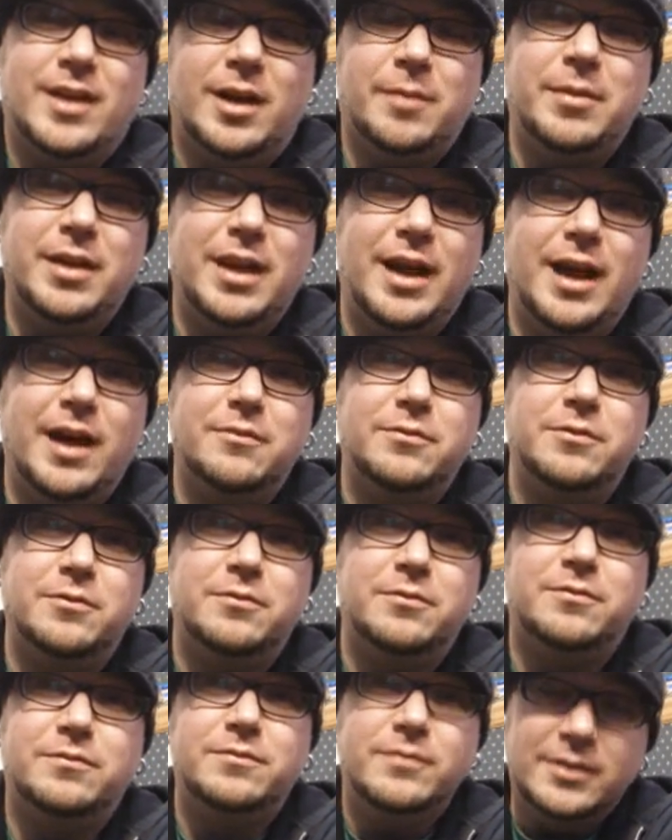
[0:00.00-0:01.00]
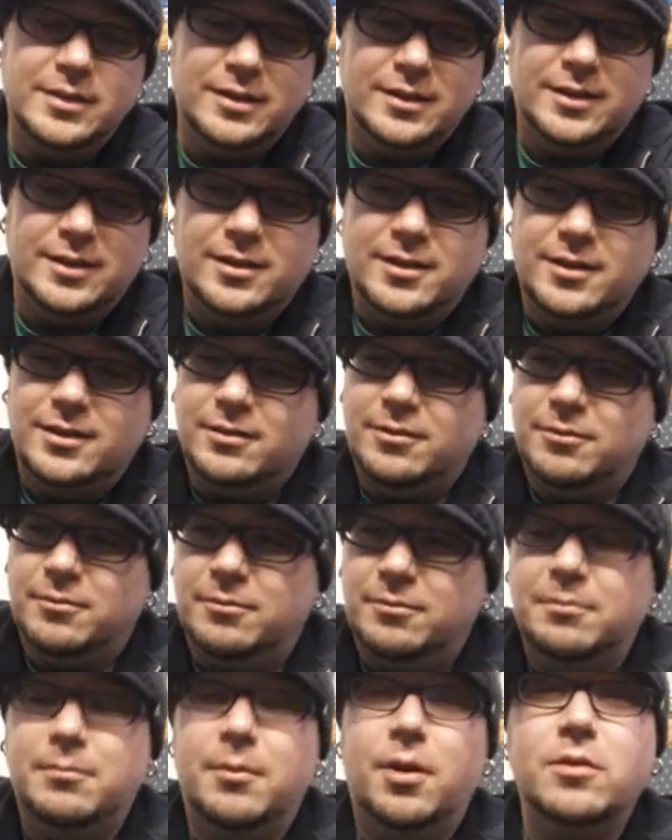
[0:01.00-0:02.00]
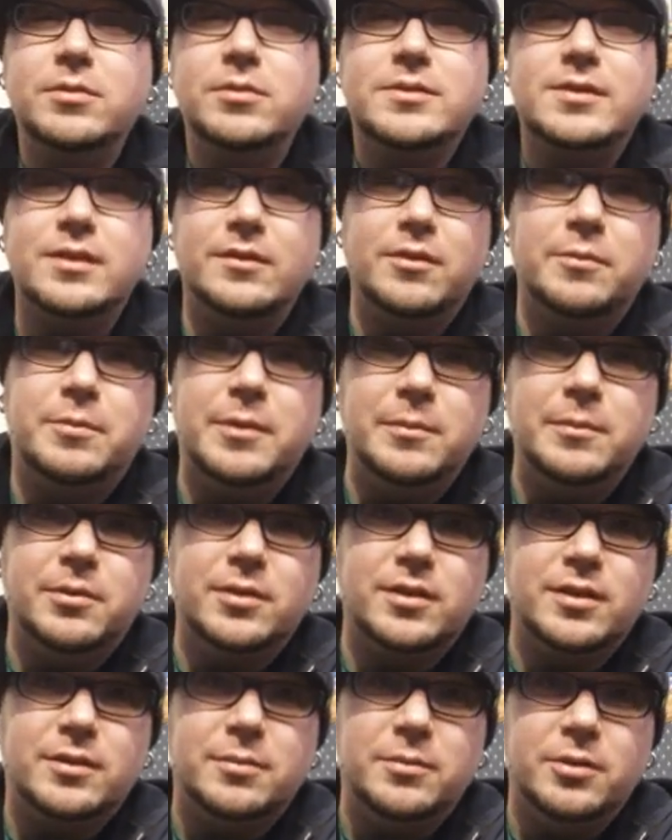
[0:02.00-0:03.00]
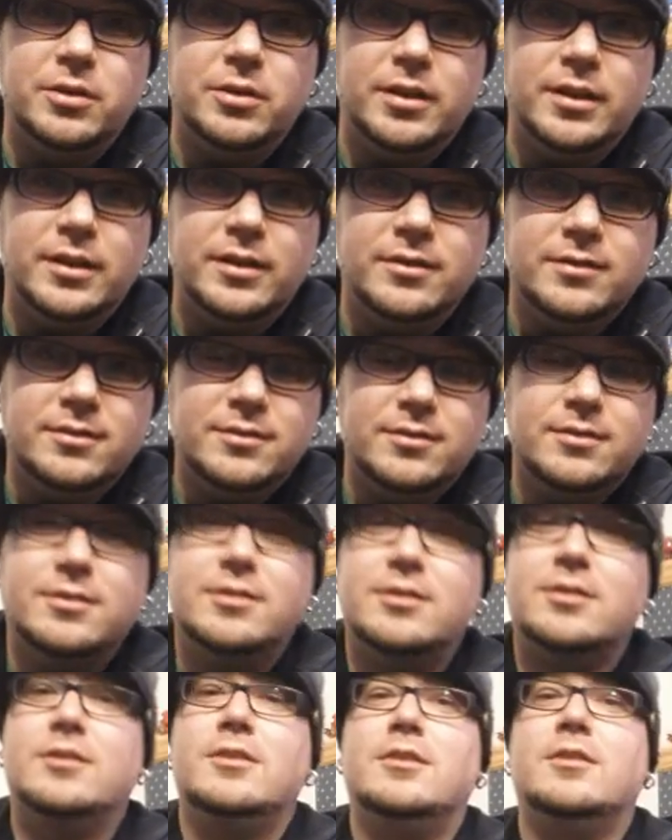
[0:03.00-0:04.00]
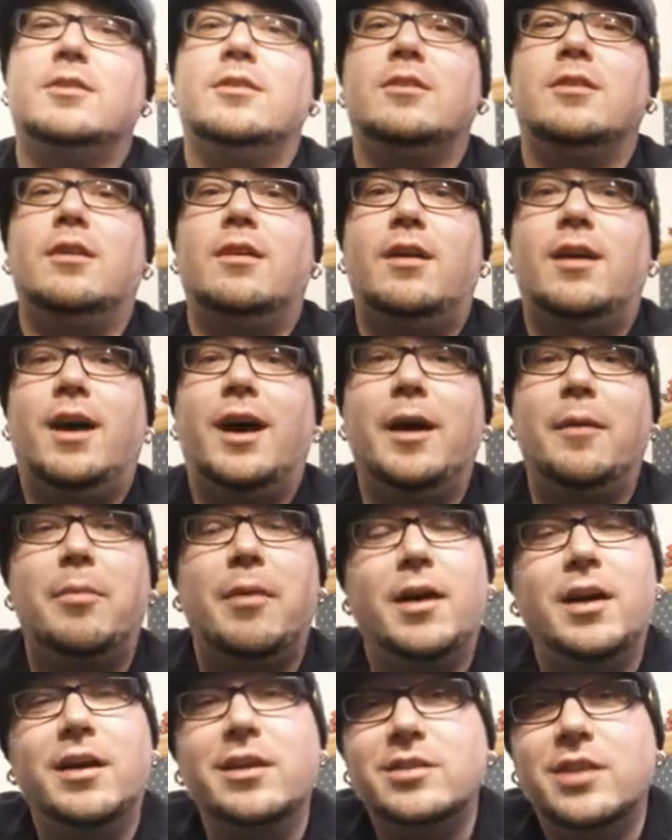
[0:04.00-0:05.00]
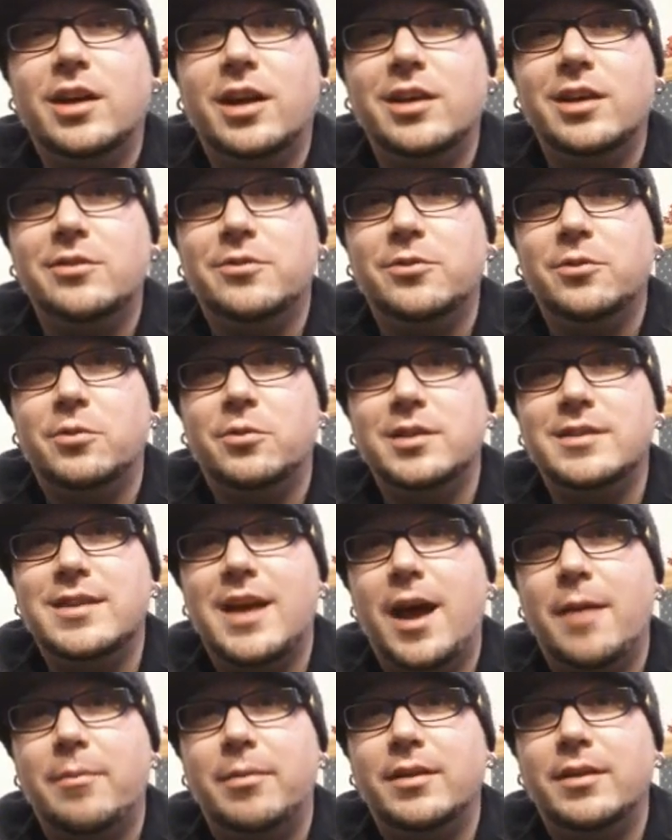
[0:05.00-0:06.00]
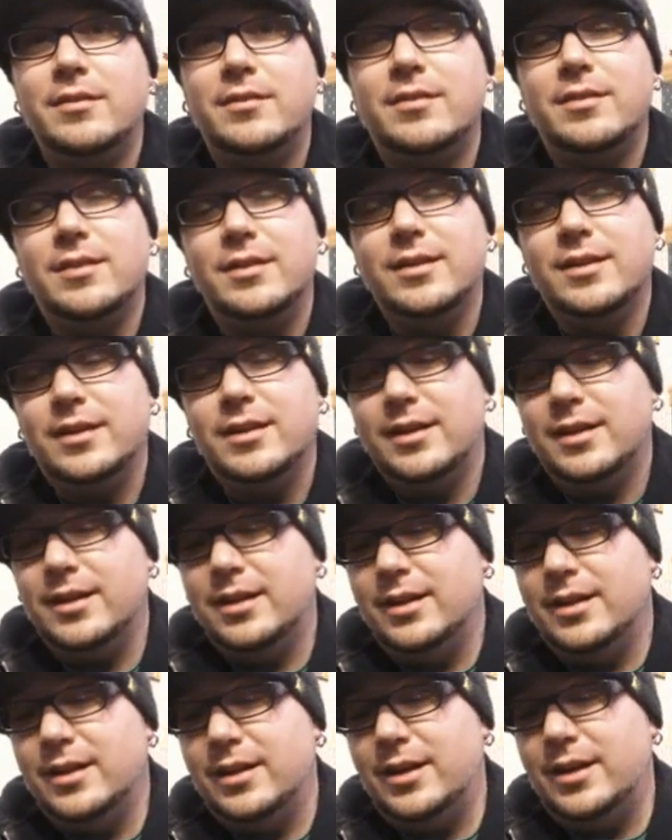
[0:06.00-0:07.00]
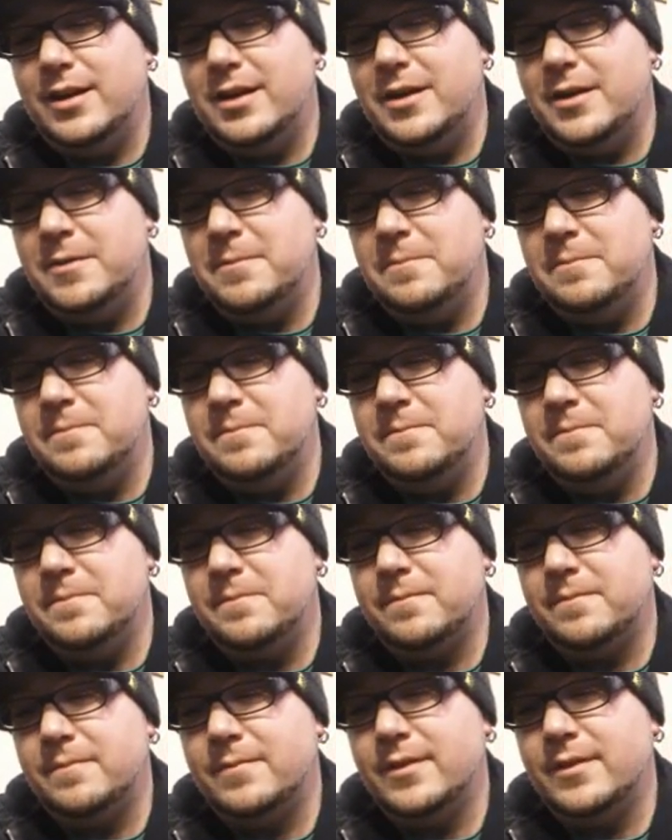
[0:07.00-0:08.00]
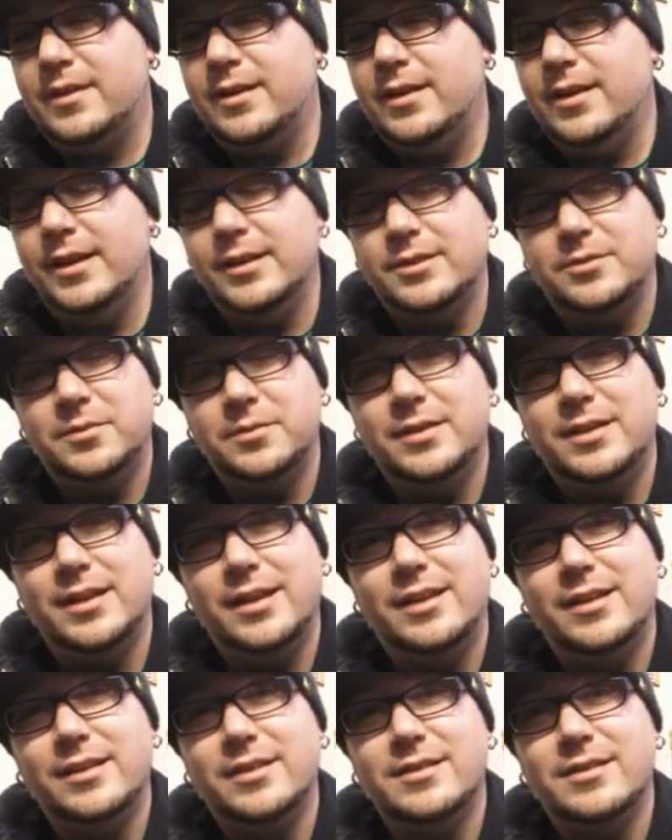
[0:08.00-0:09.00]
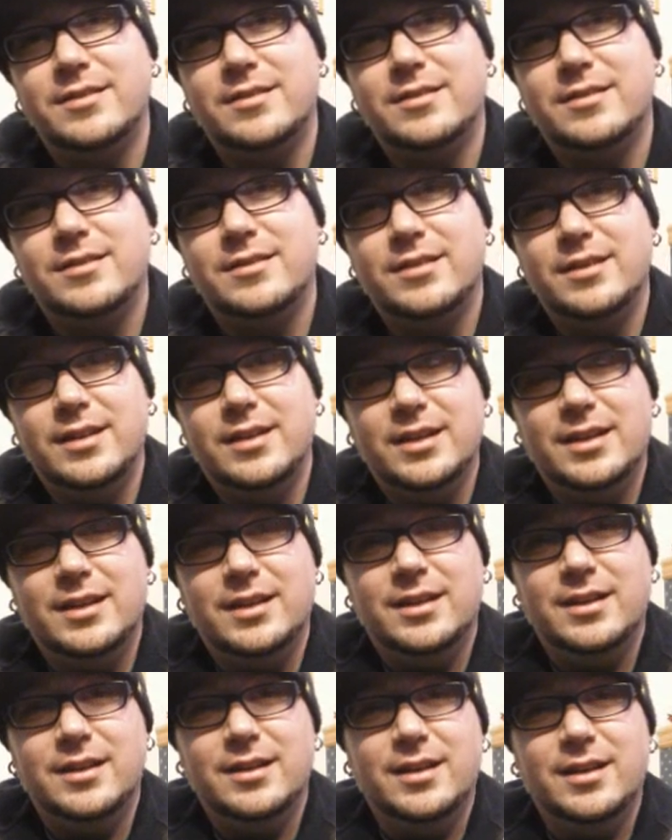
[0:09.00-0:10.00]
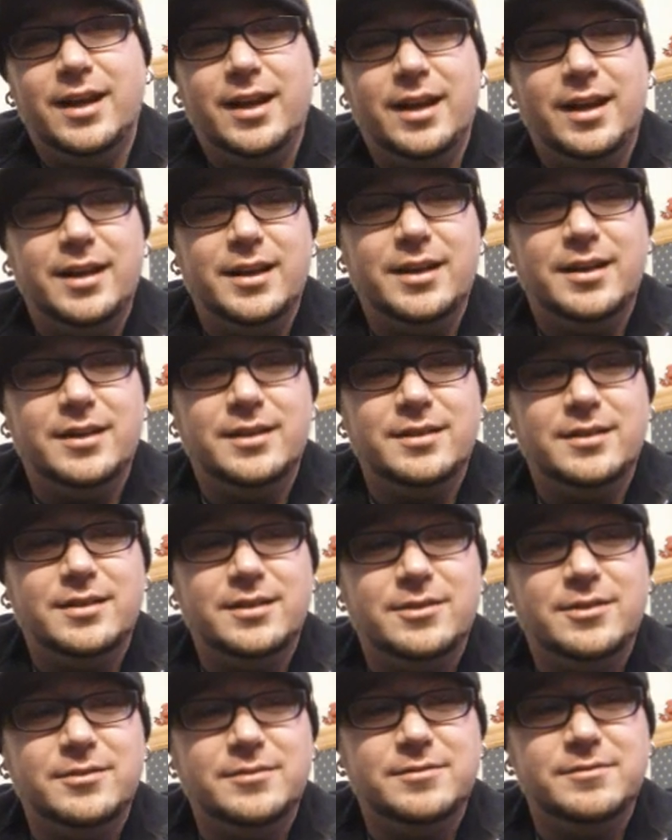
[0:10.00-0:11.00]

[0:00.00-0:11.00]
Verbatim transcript: on behalf of most of the people in the community, I apologize for what's happened. Um, it's ridiculous. And